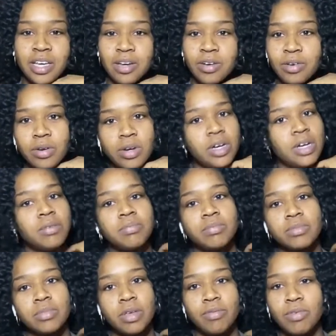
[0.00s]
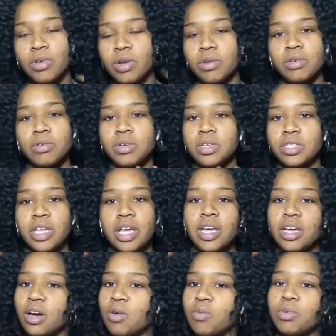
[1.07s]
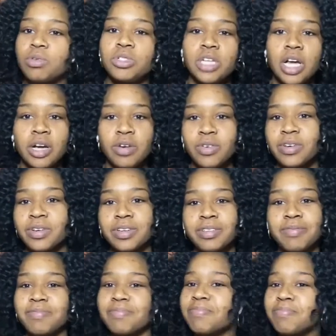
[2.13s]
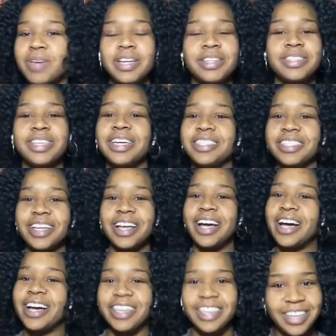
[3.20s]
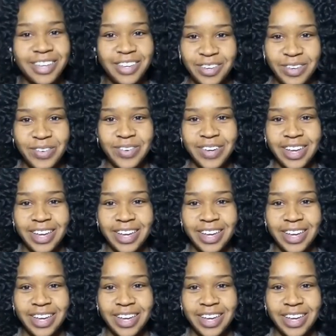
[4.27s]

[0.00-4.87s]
girl, if you don't do this dang on root chakra meditation, I'll kick you.